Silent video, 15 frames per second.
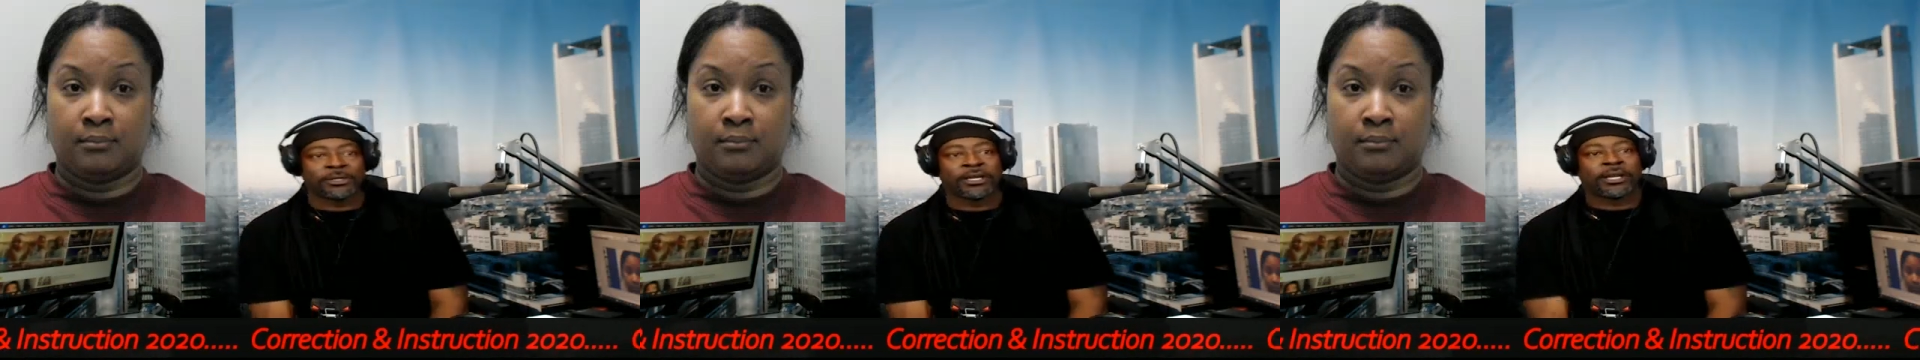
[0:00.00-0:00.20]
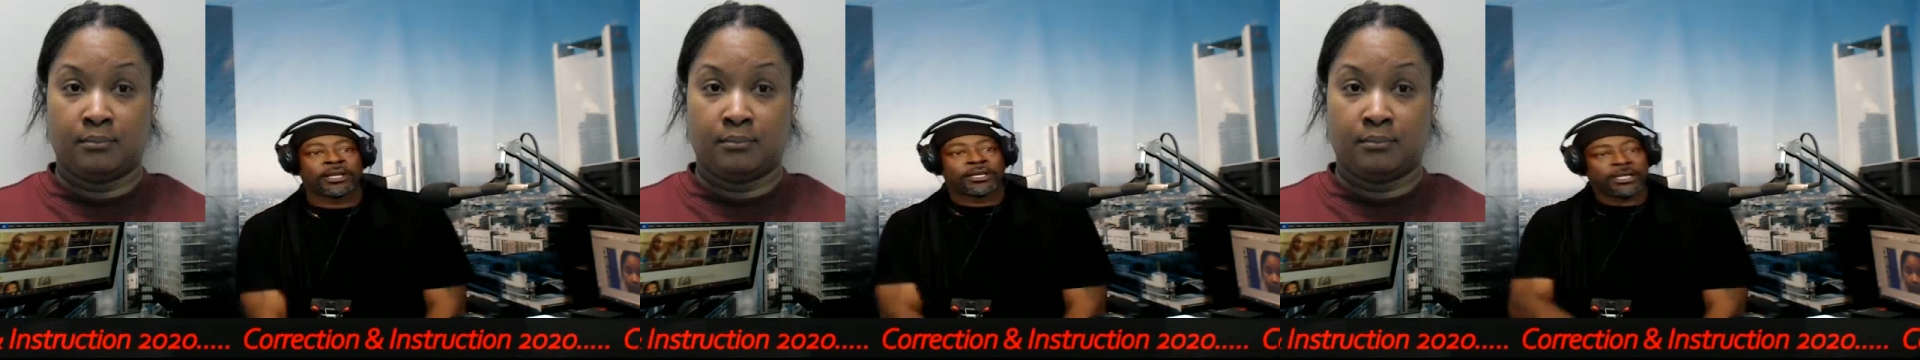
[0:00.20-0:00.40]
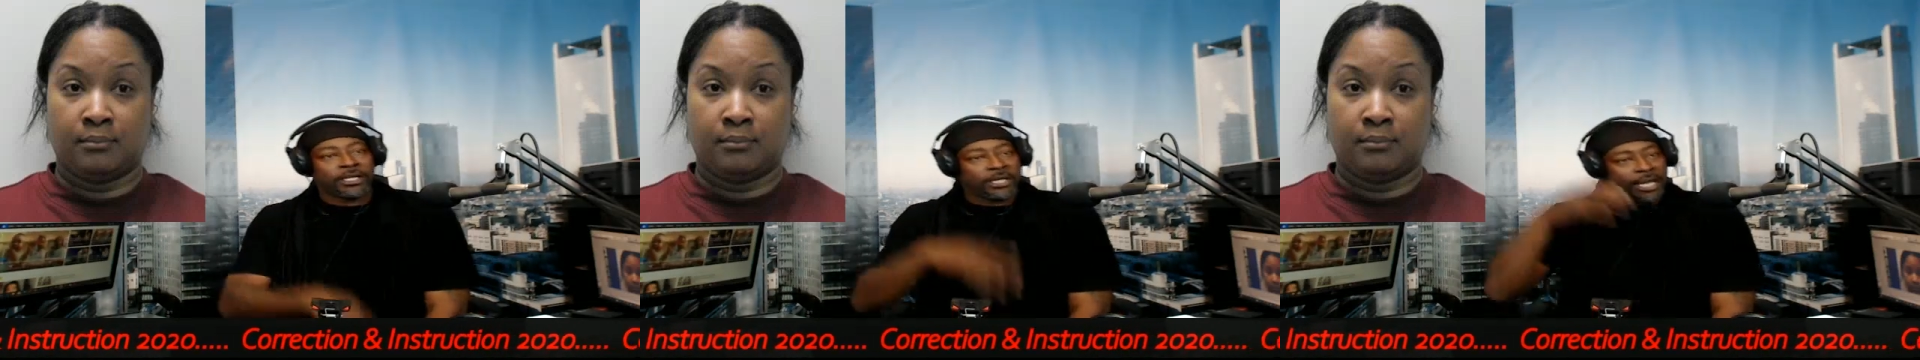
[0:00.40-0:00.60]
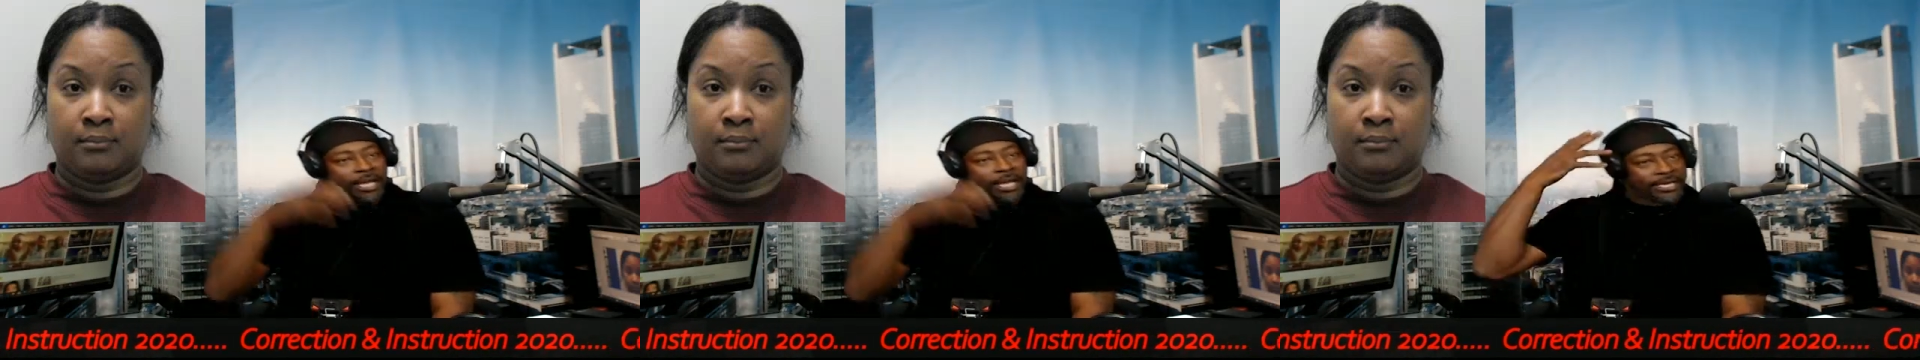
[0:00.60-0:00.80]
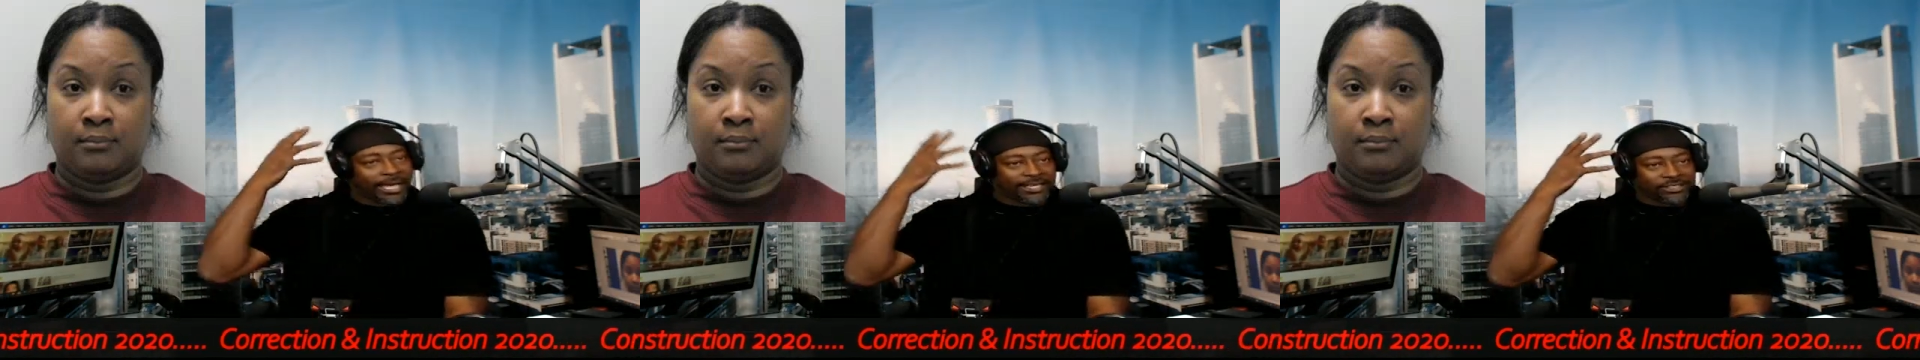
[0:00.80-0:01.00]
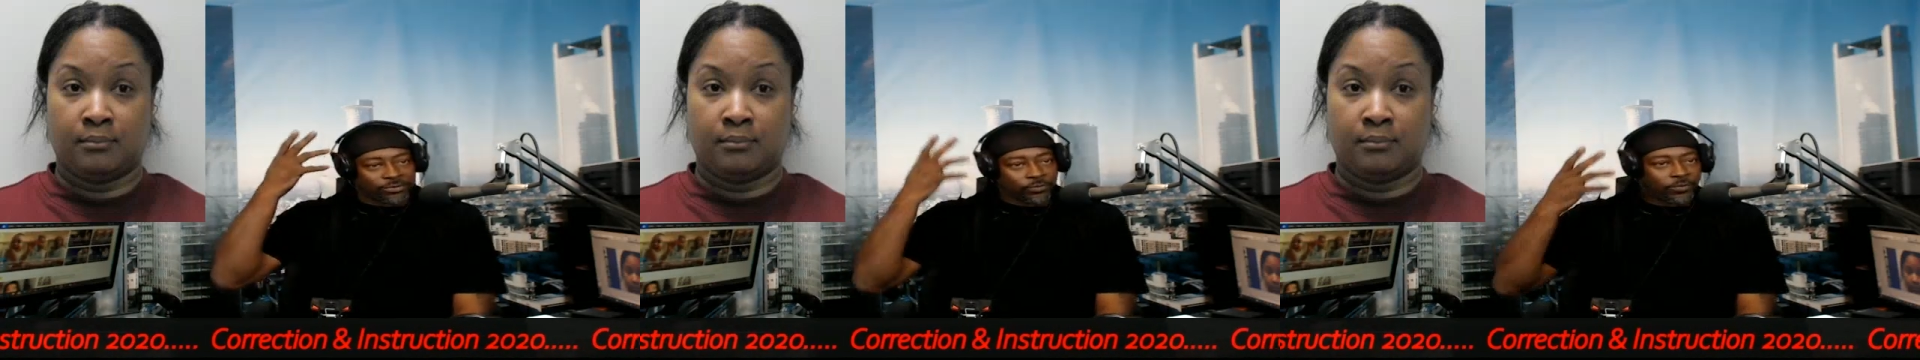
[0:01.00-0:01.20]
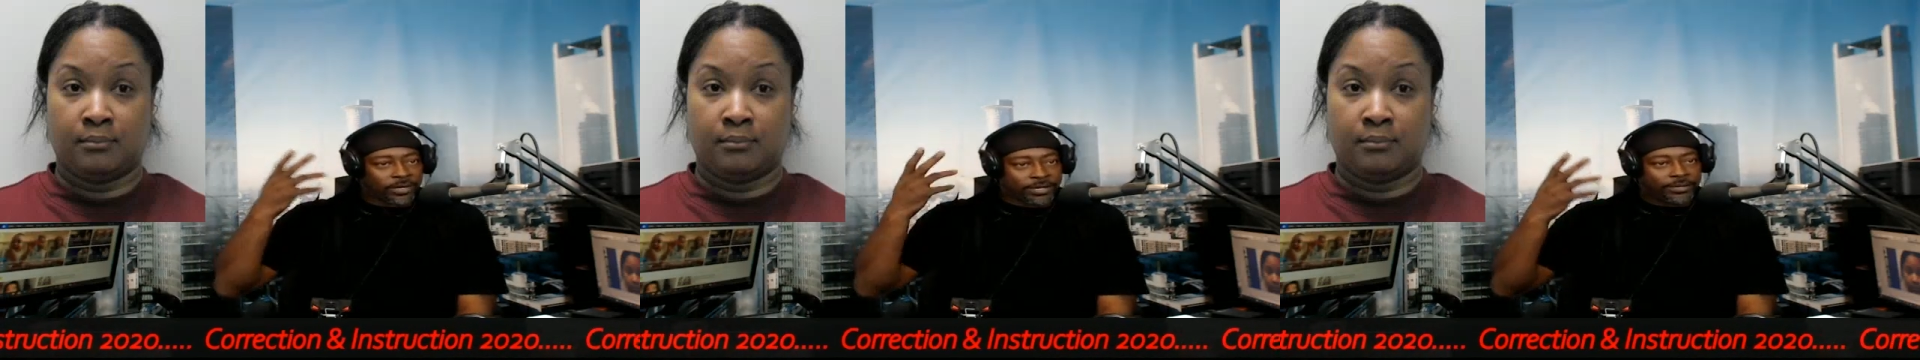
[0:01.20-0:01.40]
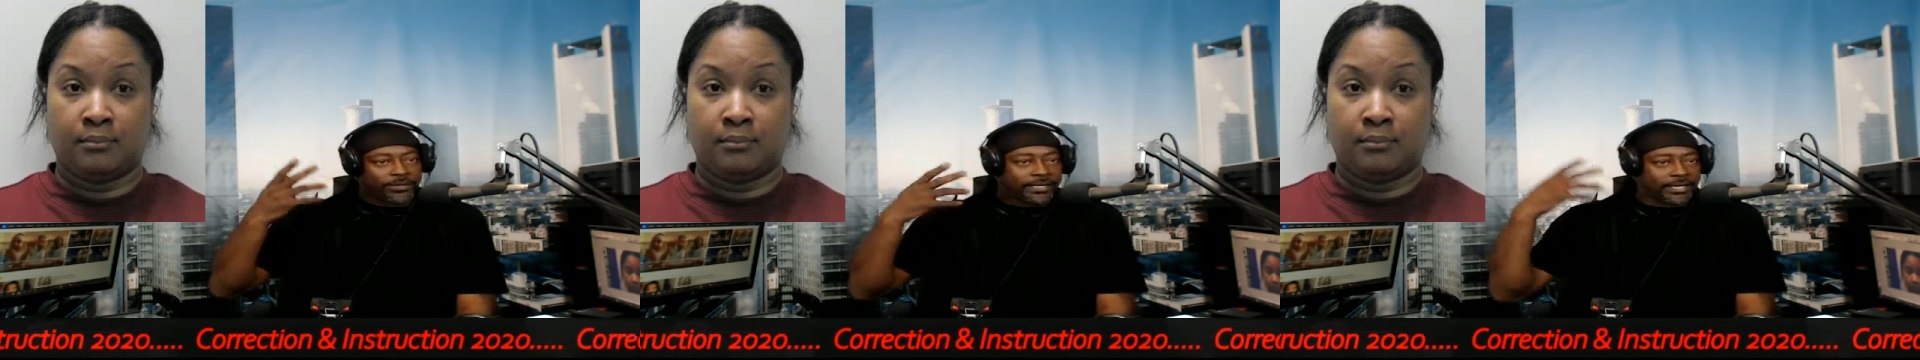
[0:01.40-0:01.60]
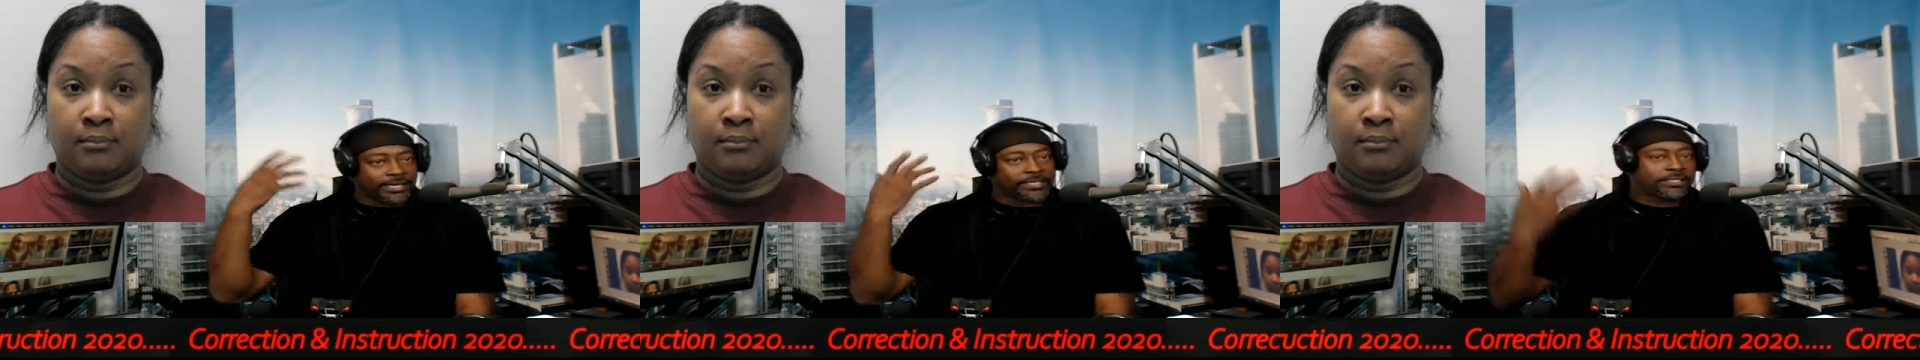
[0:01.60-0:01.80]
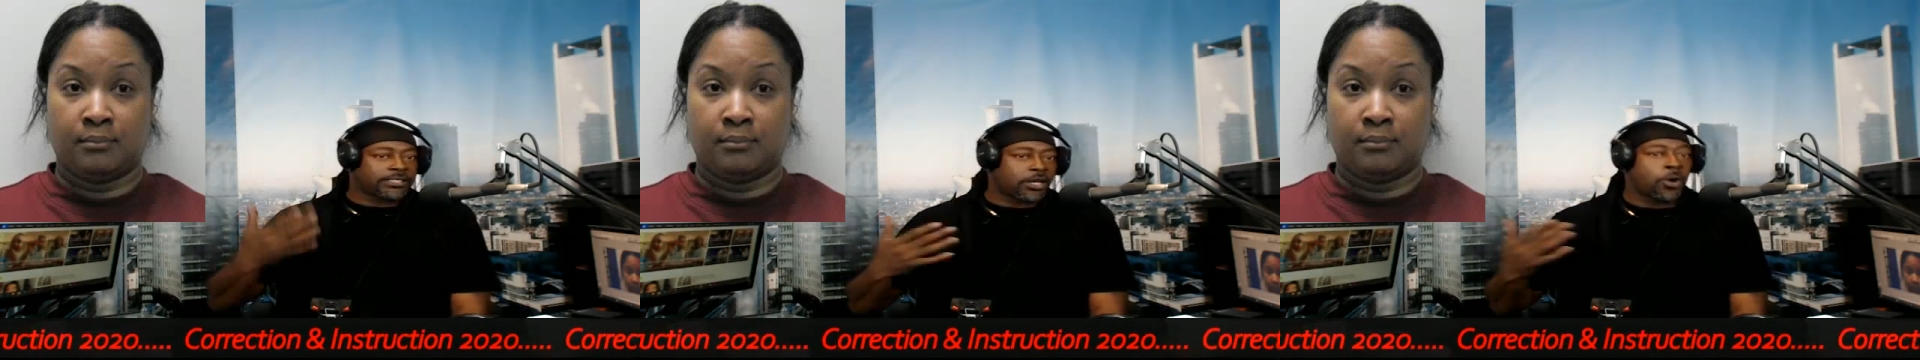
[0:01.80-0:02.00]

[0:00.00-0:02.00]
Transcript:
Speaker 1: Look like you got your reel in, so